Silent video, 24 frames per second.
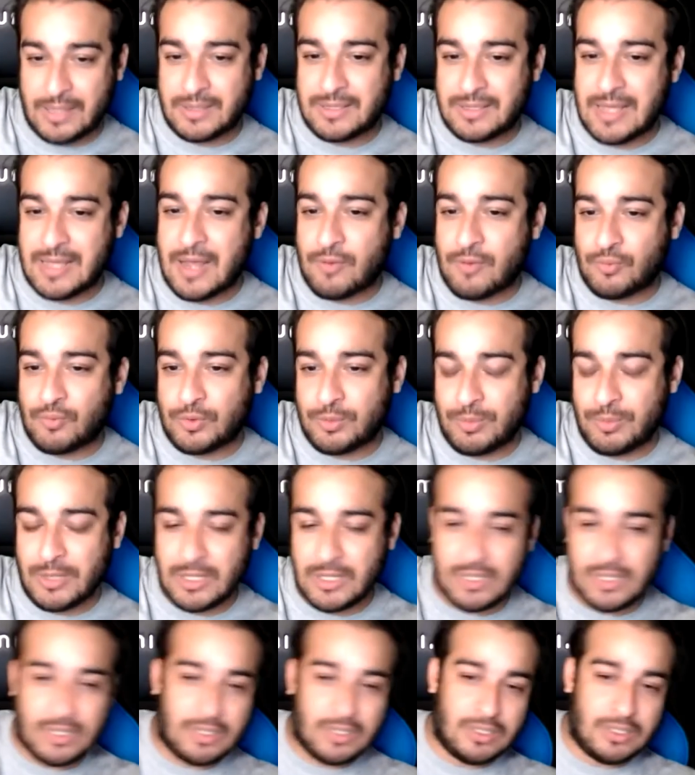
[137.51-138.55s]
That would
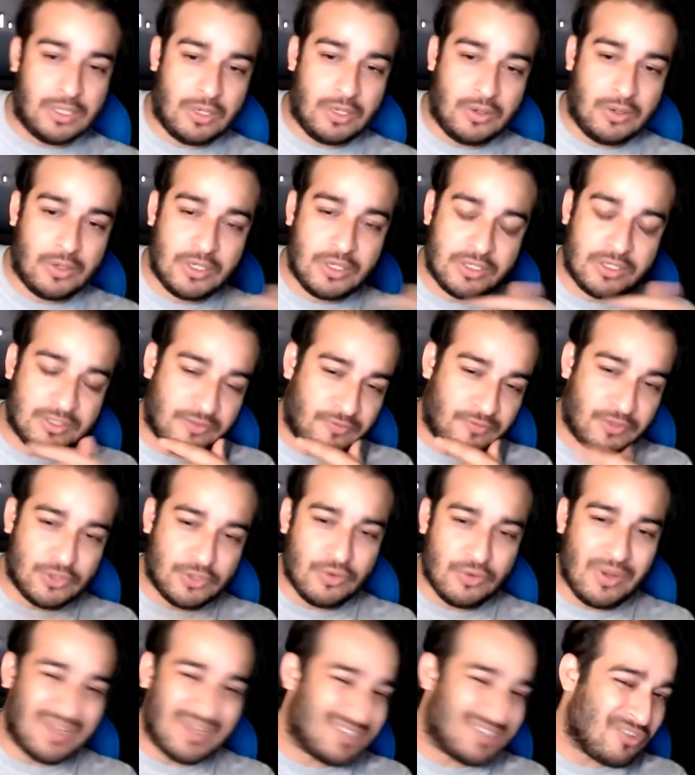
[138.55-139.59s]
be, something.
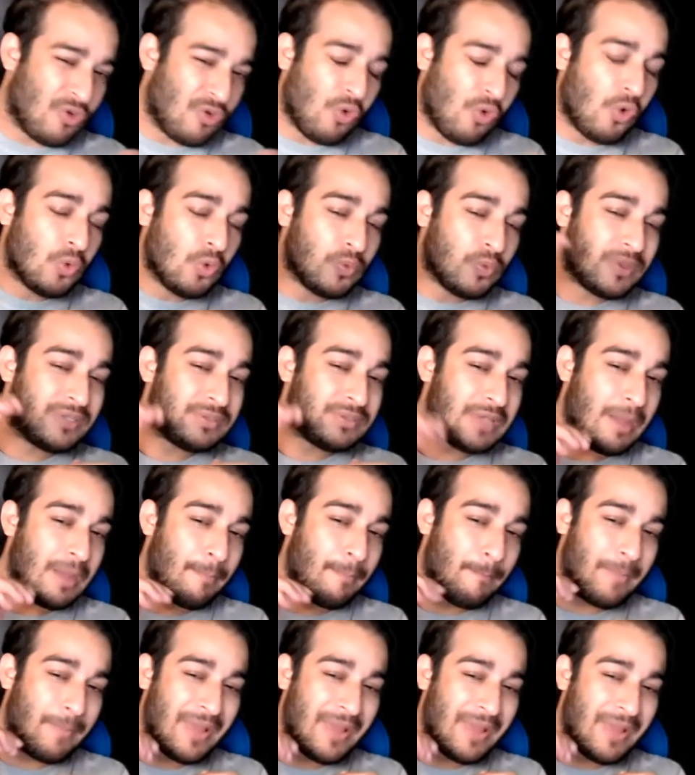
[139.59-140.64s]
So it's always a
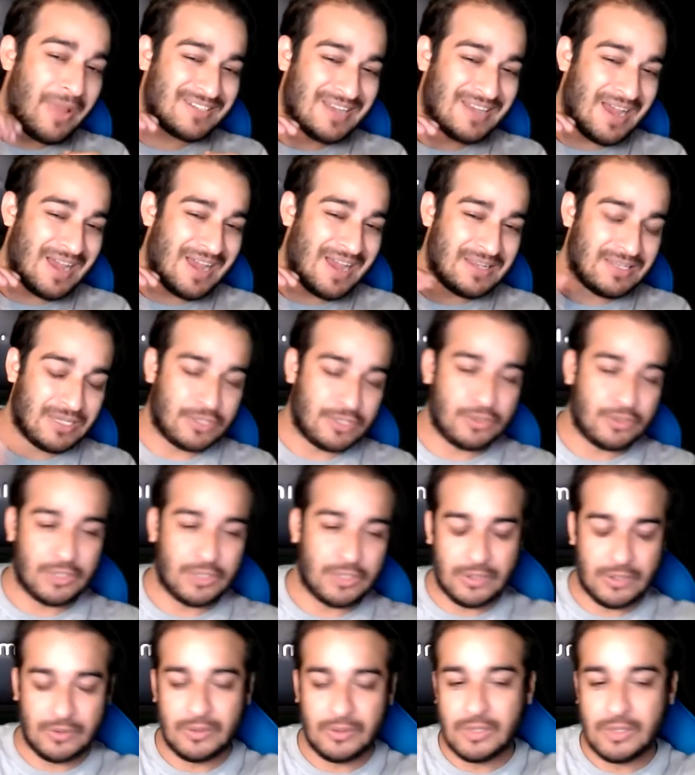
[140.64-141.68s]
best idea
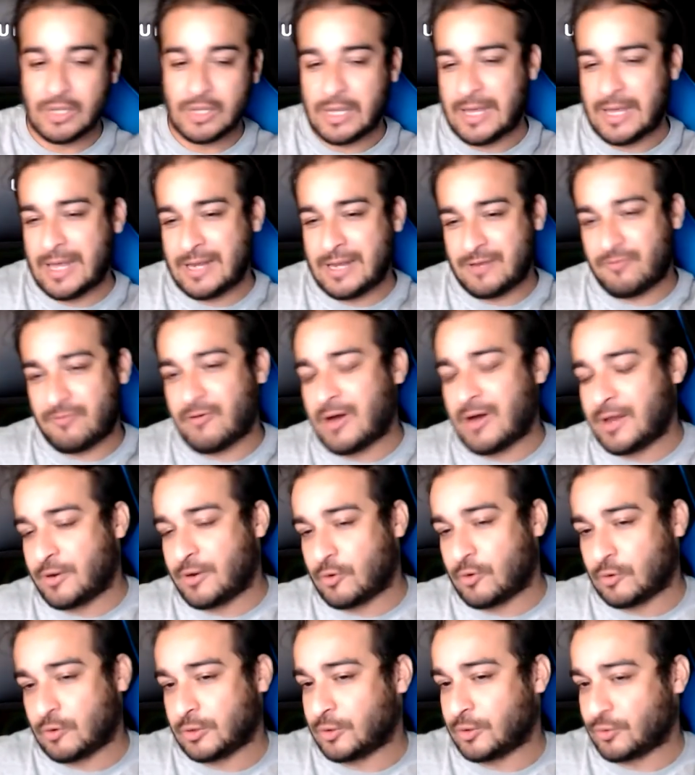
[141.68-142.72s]
to, define
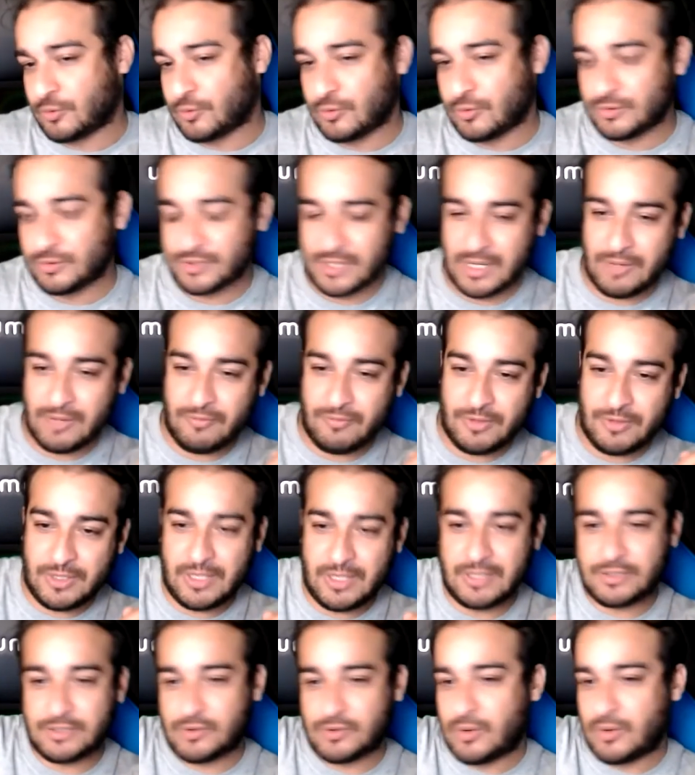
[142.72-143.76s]
all your rules and
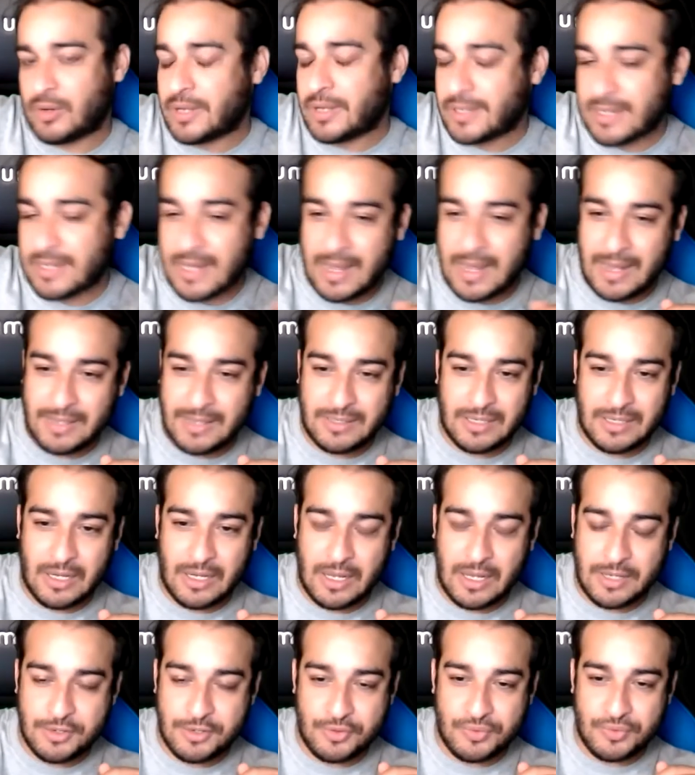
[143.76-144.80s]
everything. So yeah,
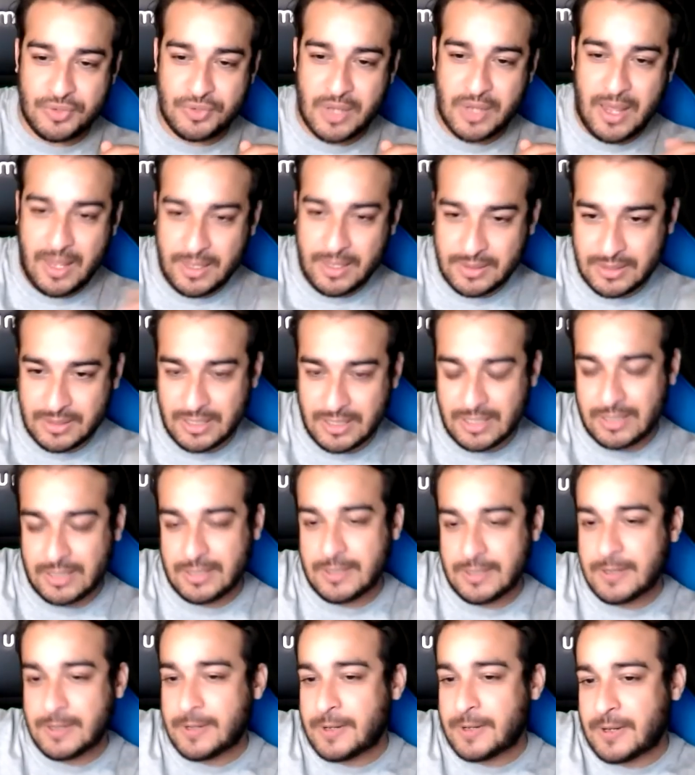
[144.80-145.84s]
I do that. Then
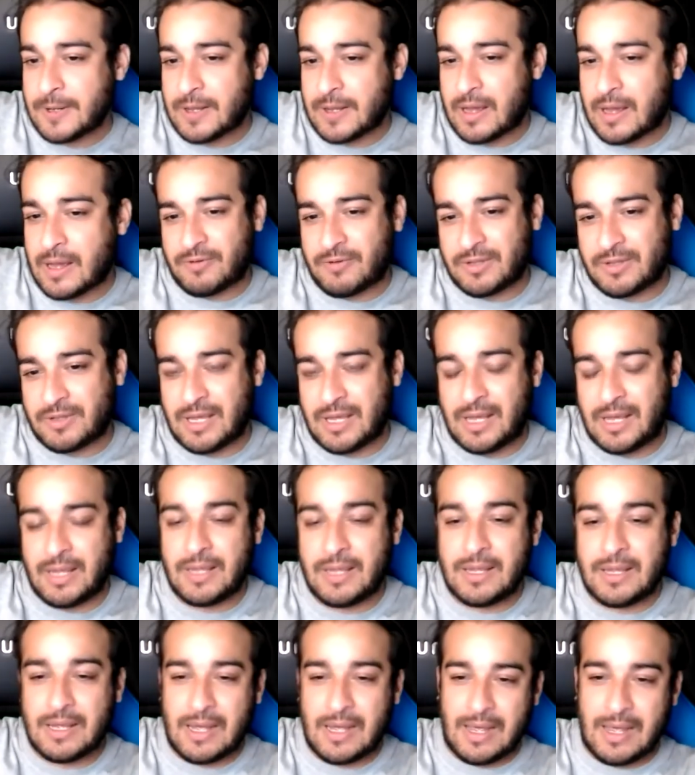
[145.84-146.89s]
after that,
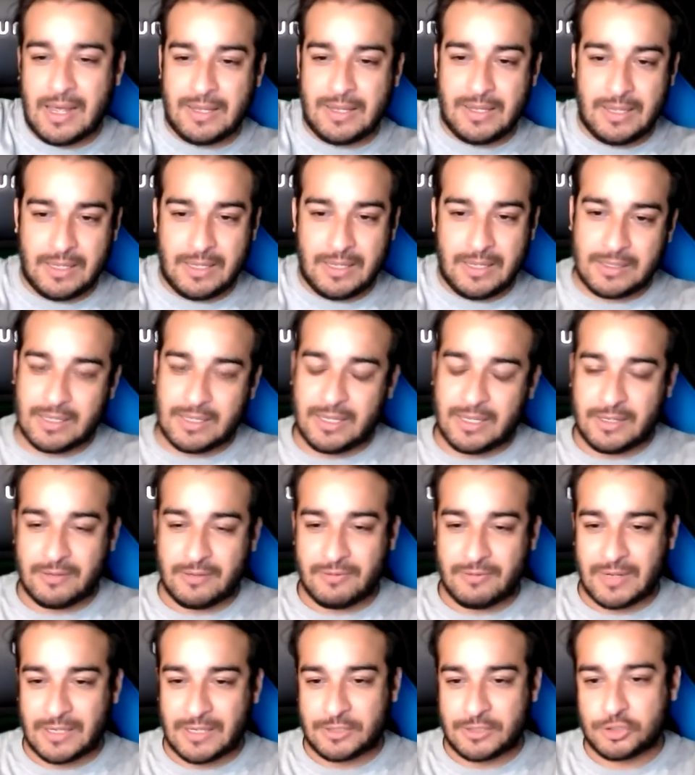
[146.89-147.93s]
I kind
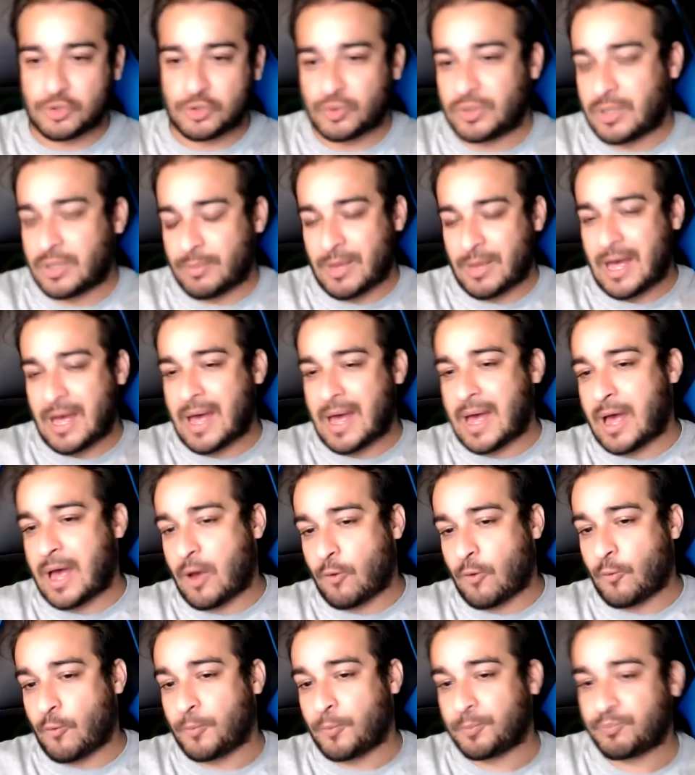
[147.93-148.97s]
of like show them
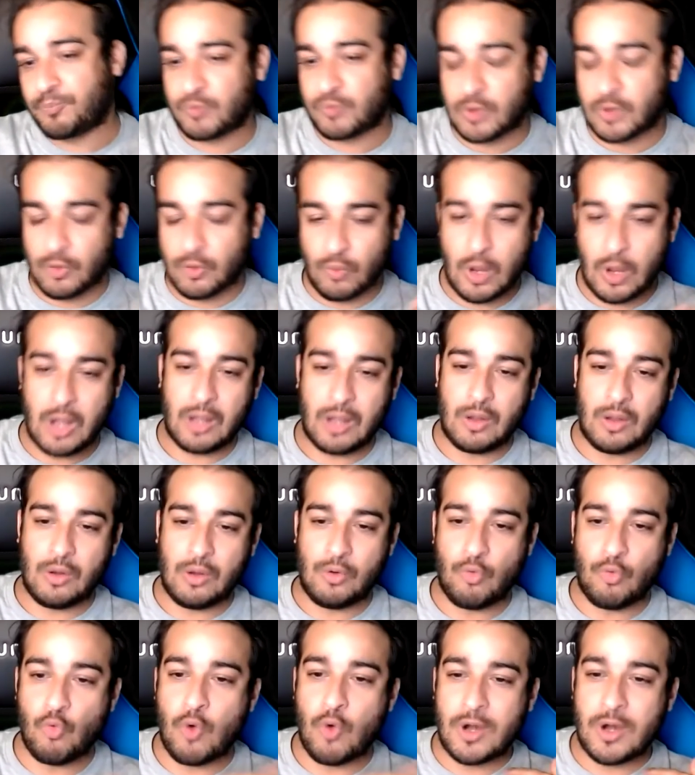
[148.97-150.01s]
how,
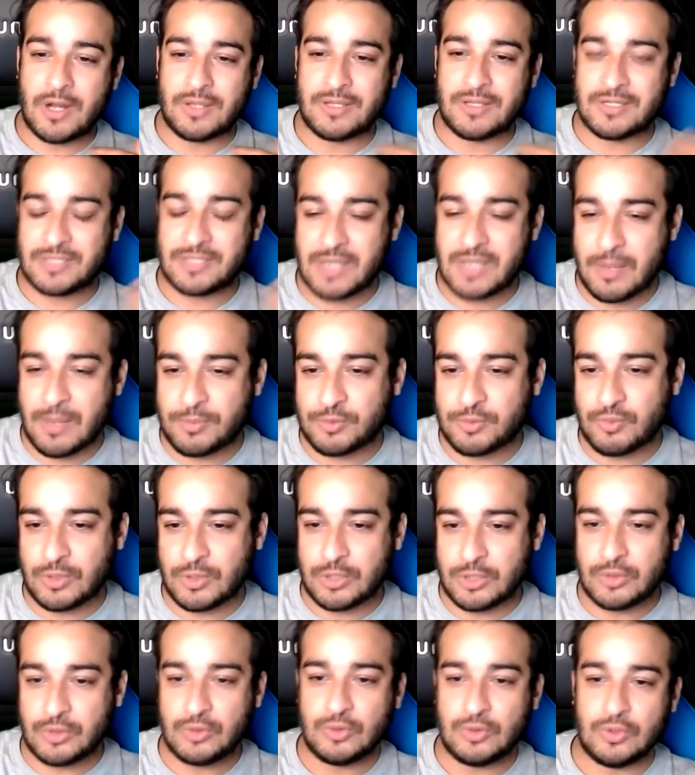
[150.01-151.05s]
what are the steps we
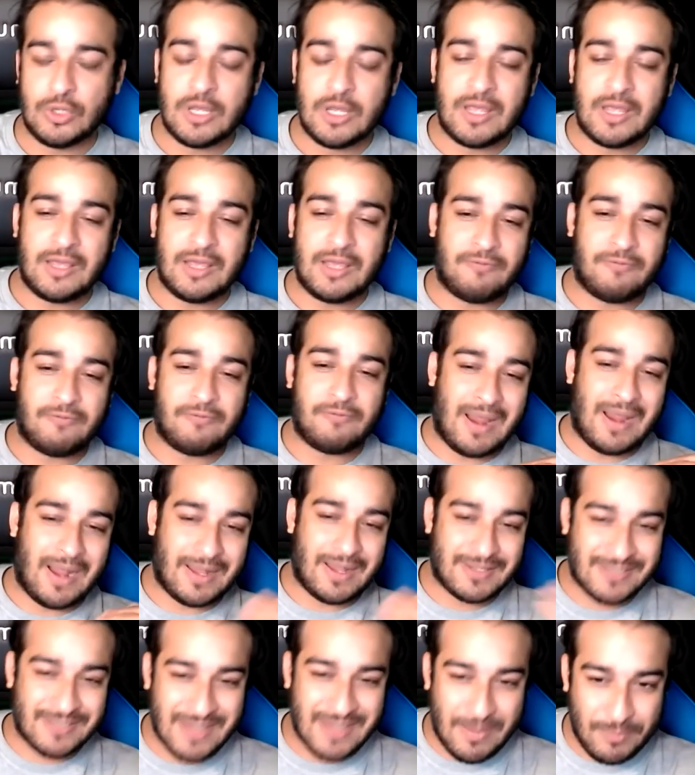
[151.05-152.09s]
do. If I
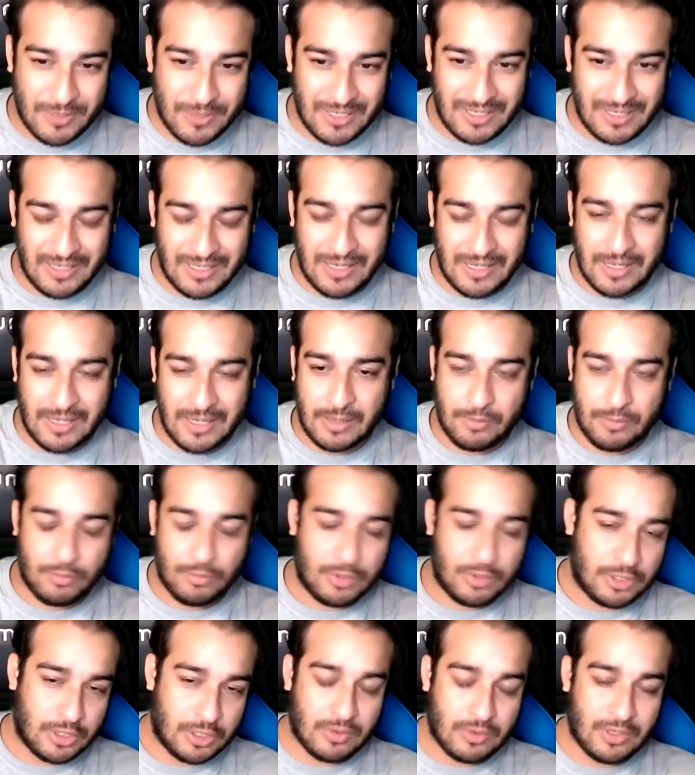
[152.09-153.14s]
accept,
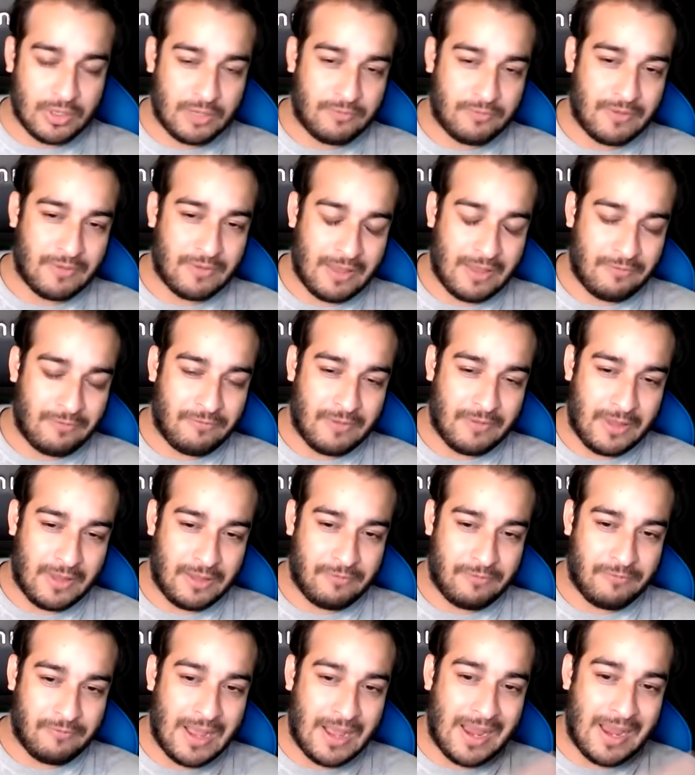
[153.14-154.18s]
if
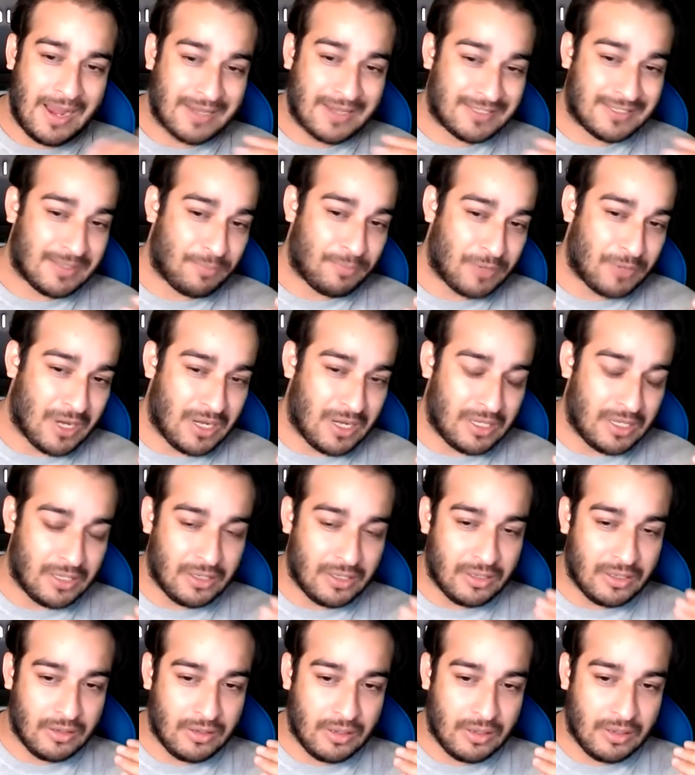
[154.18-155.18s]
I accept any